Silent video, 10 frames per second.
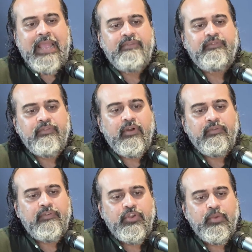life
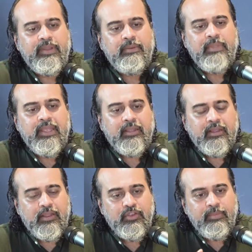of a human
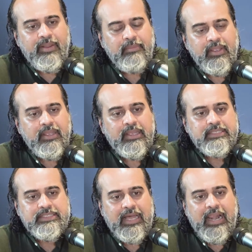being. A human being
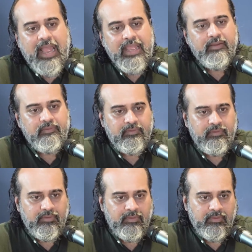is
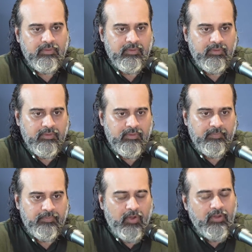alive
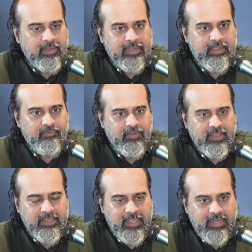only if
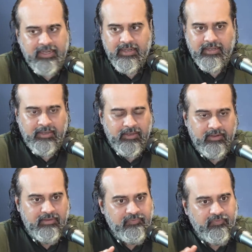he can
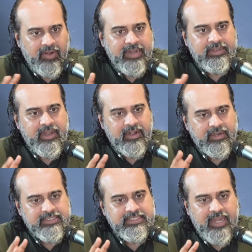reflect and
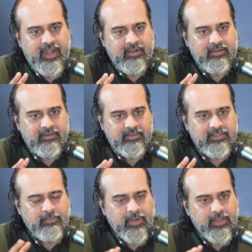understand.
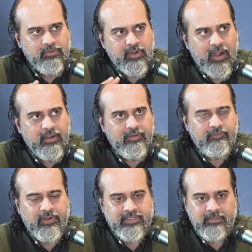Somebody who can't
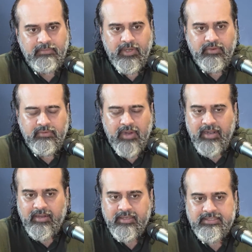reflect, somebody who
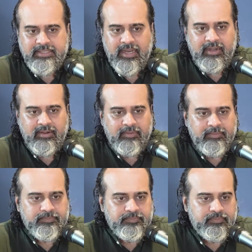can't understand,
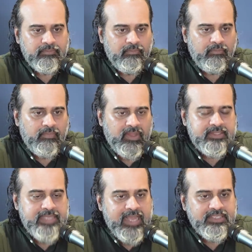
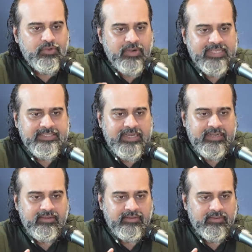is as good as
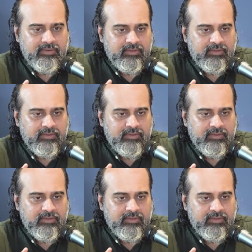dead,